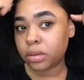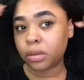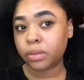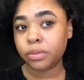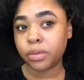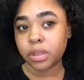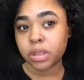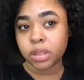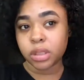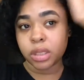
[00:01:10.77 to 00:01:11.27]

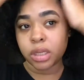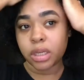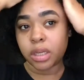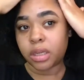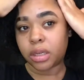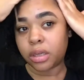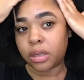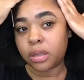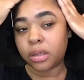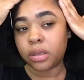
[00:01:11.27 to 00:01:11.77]
I'm just
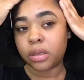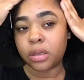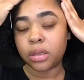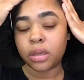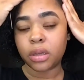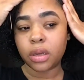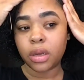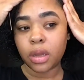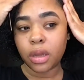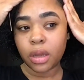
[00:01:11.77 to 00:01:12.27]
gonna
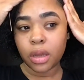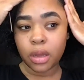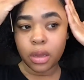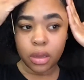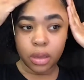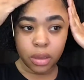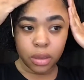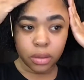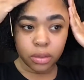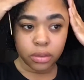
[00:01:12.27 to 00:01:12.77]

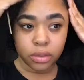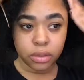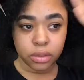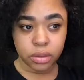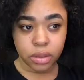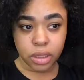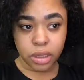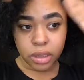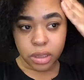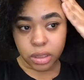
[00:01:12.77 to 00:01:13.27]

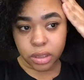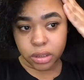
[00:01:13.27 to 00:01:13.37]
think